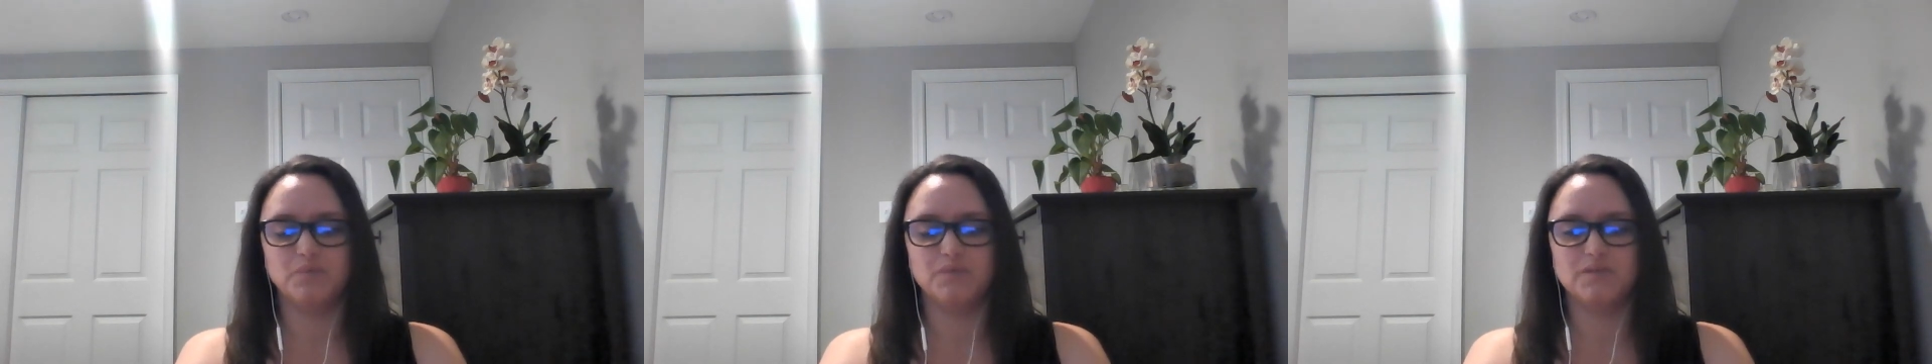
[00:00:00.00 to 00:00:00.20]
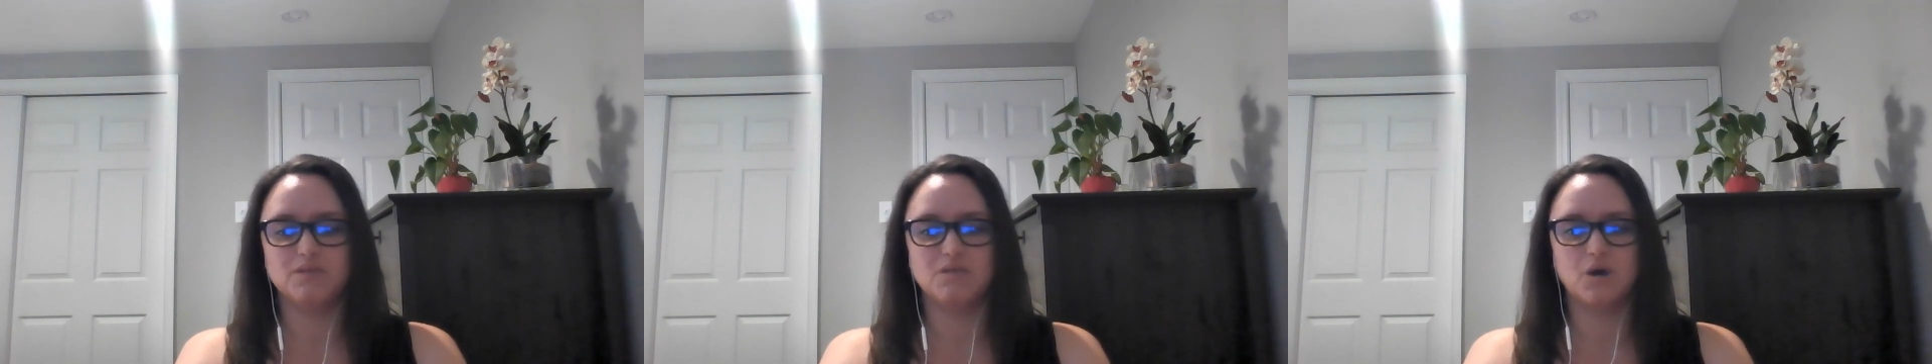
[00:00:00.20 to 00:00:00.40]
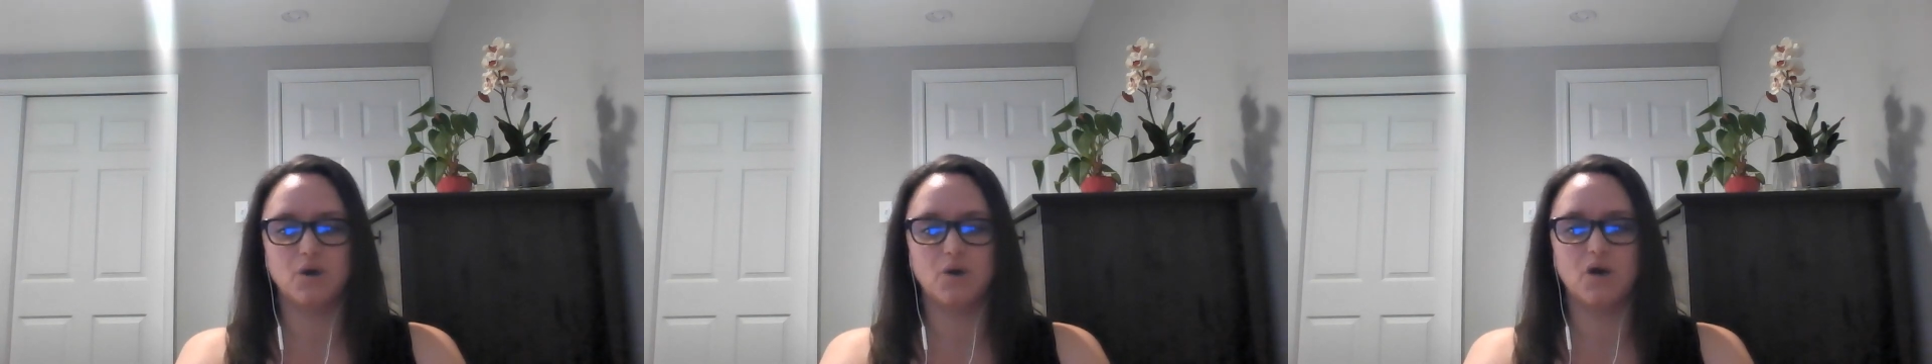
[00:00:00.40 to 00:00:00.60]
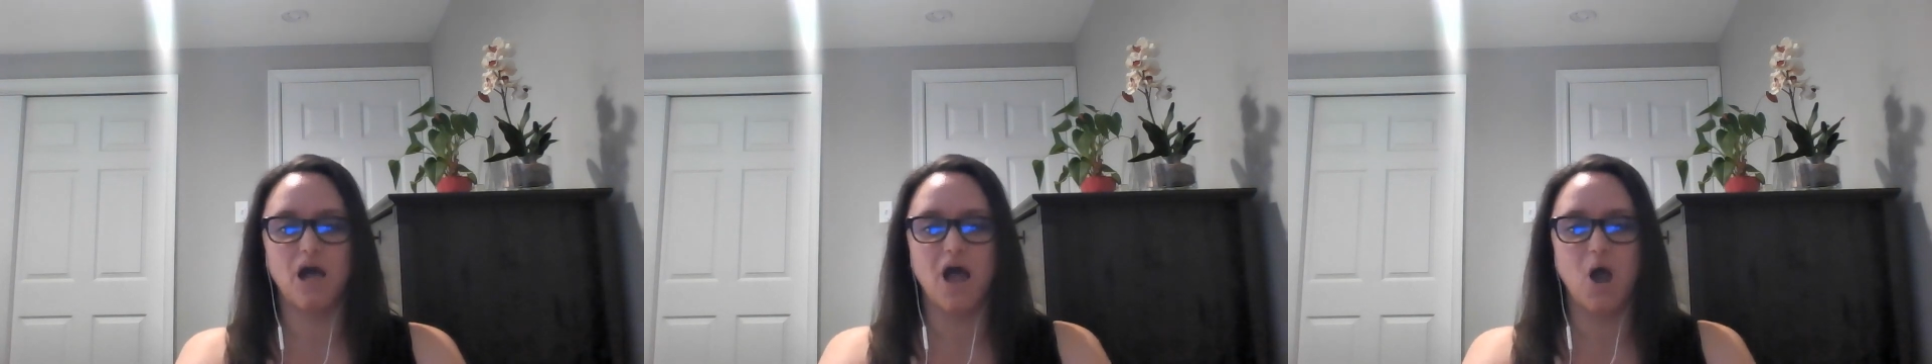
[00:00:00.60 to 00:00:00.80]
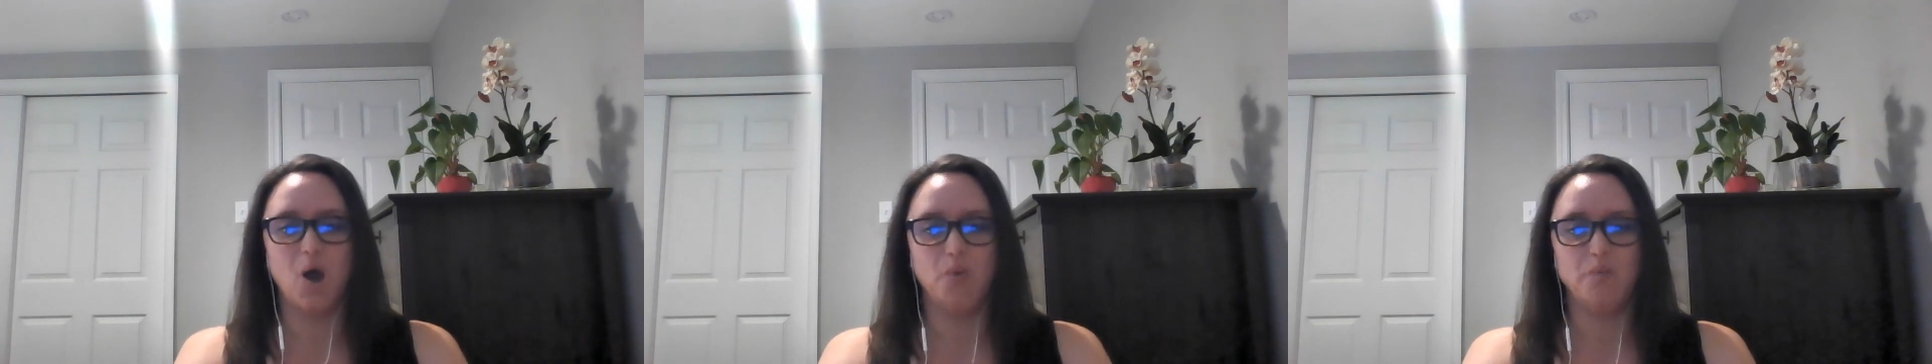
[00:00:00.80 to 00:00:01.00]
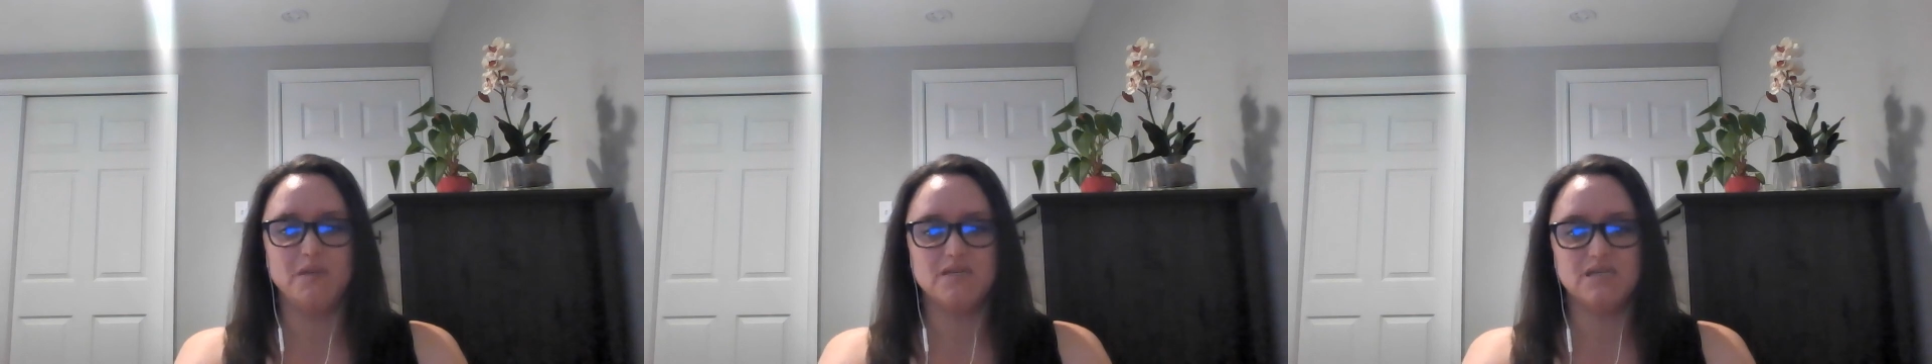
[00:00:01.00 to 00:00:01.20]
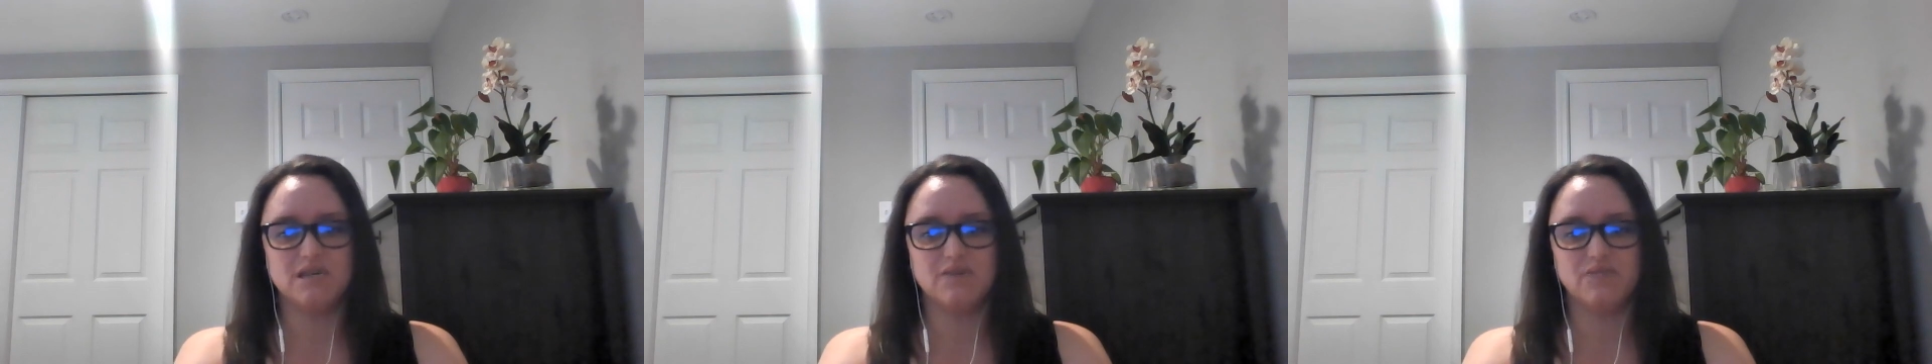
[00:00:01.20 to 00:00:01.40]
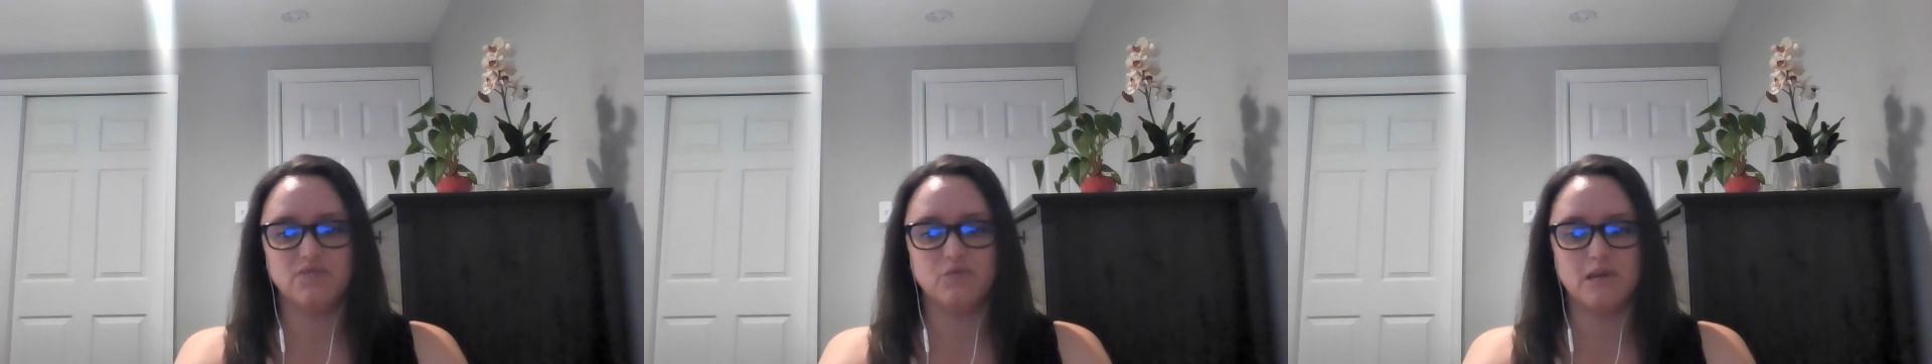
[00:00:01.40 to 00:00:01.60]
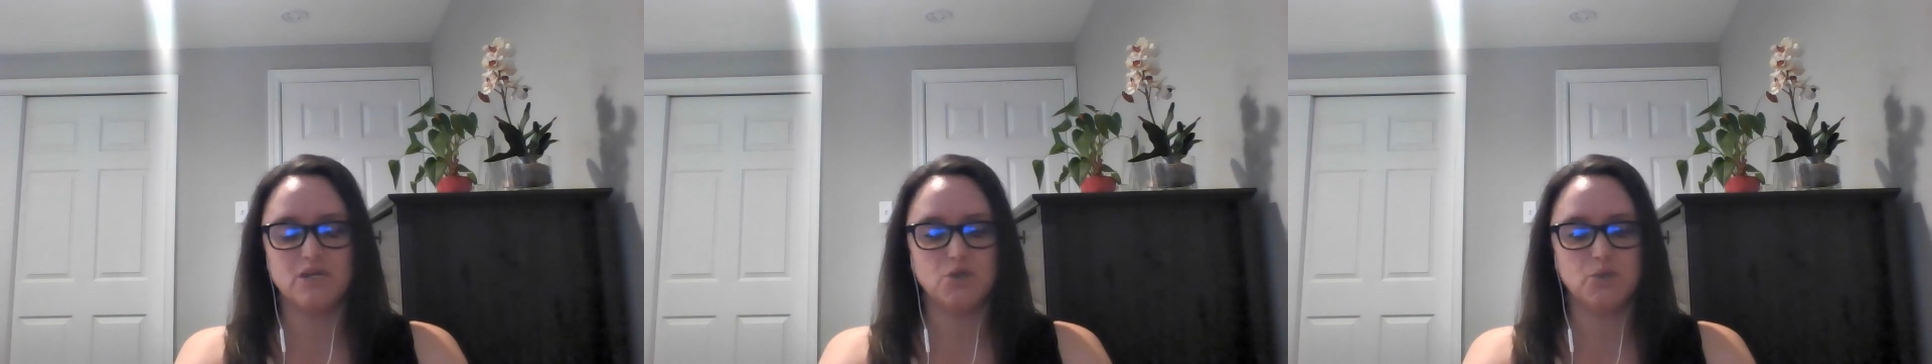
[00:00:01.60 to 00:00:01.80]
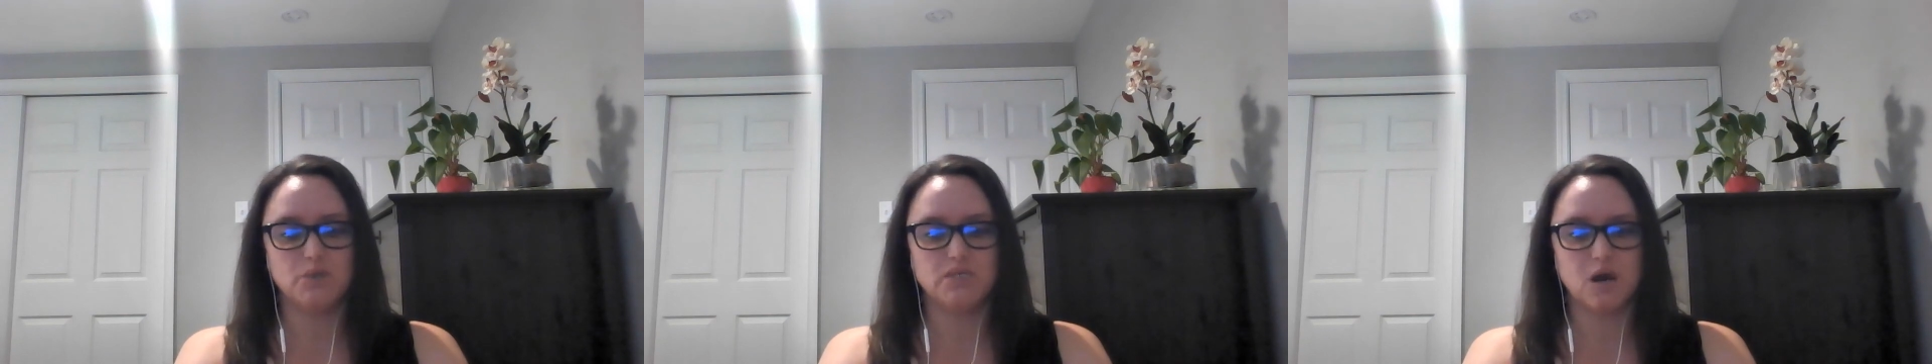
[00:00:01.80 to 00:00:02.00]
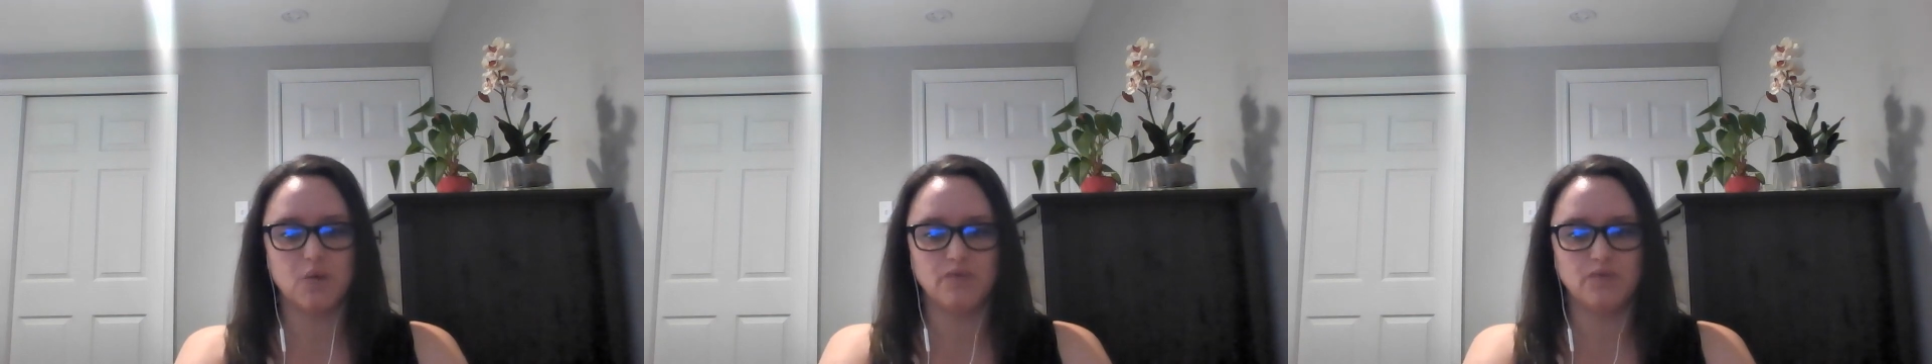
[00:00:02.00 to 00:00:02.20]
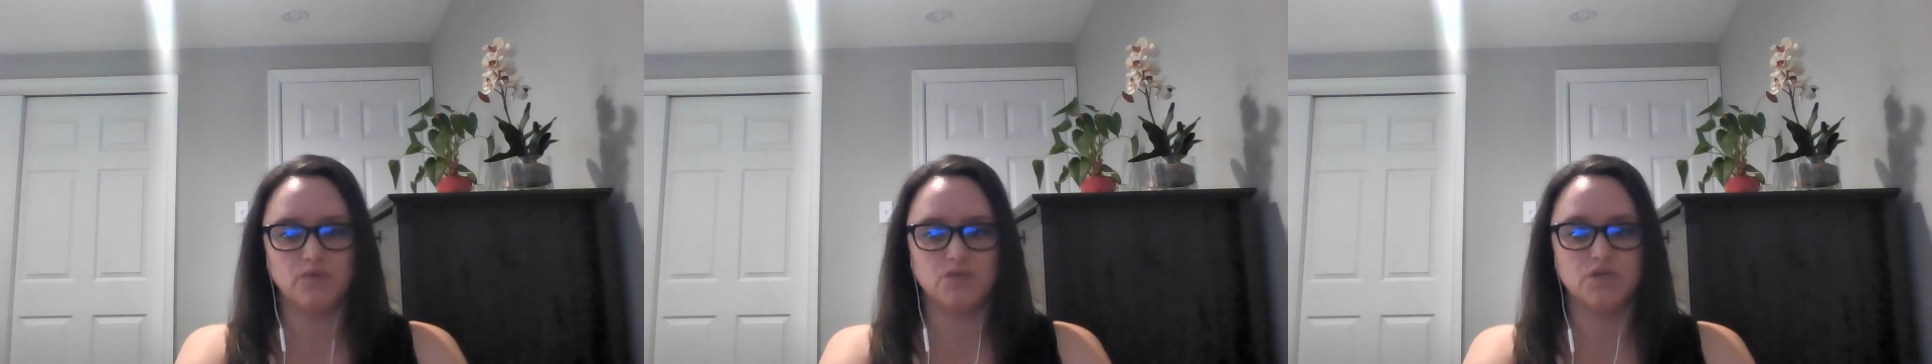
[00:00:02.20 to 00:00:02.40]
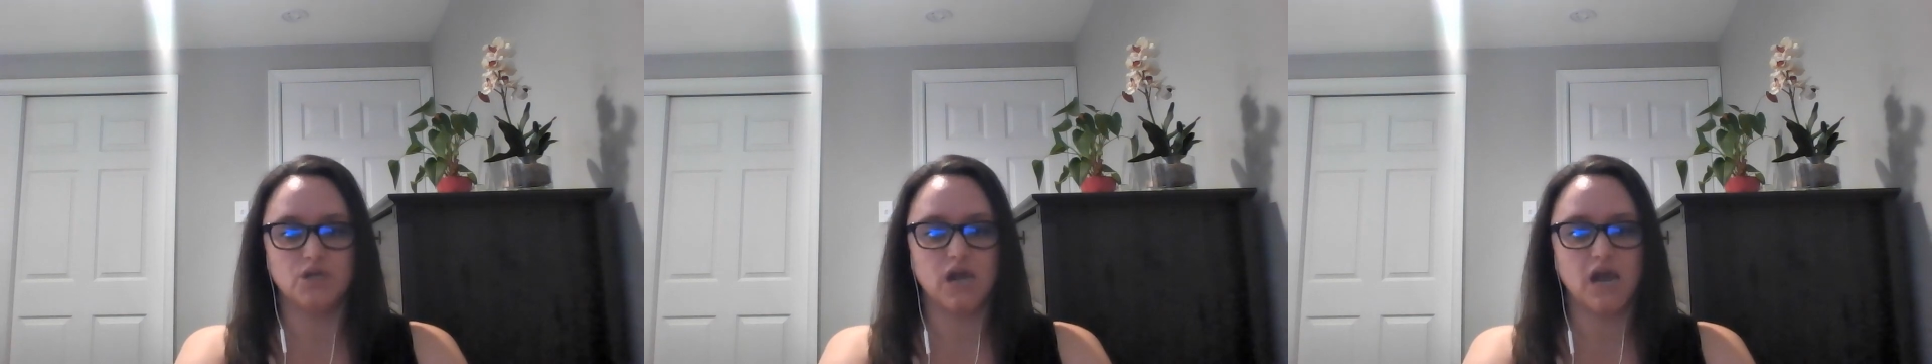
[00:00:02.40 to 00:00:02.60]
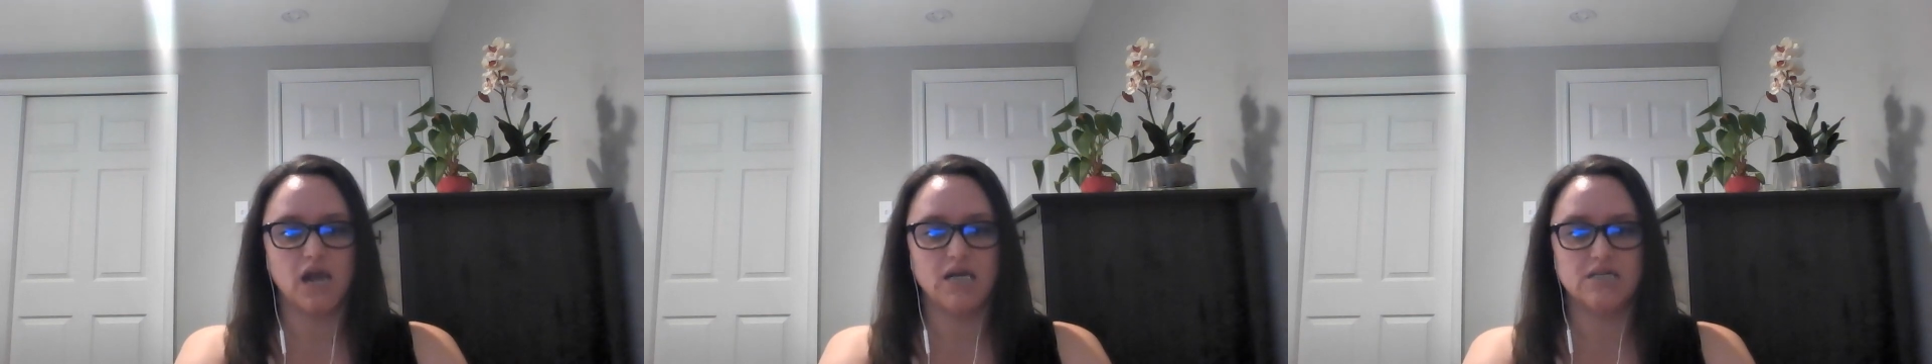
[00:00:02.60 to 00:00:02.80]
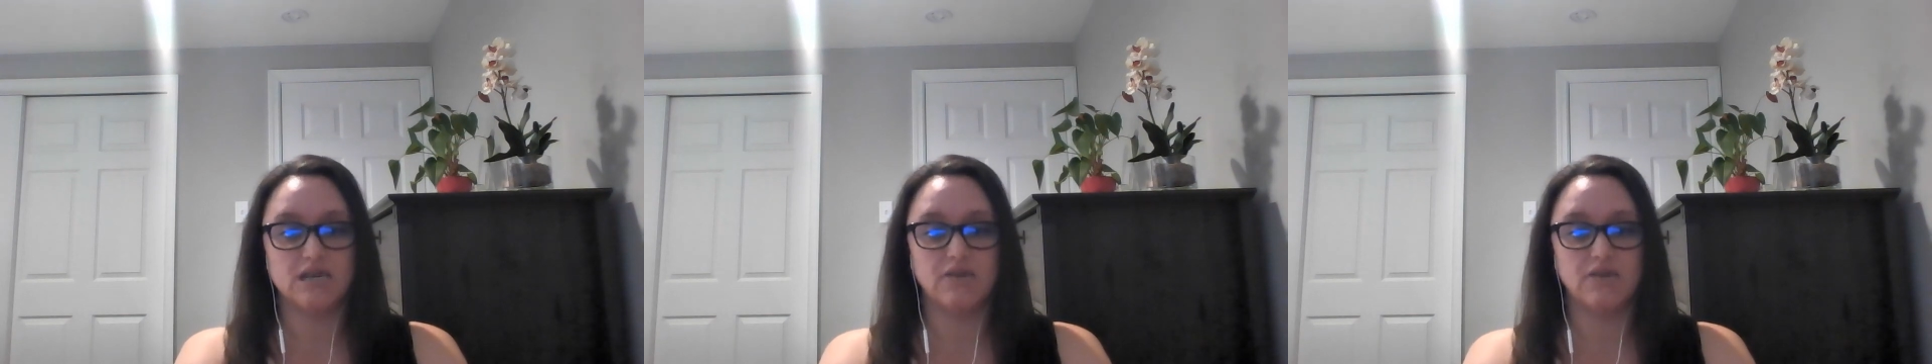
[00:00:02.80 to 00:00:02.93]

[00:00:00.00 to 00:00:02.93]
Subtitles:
So hope this information was helpful to you guys.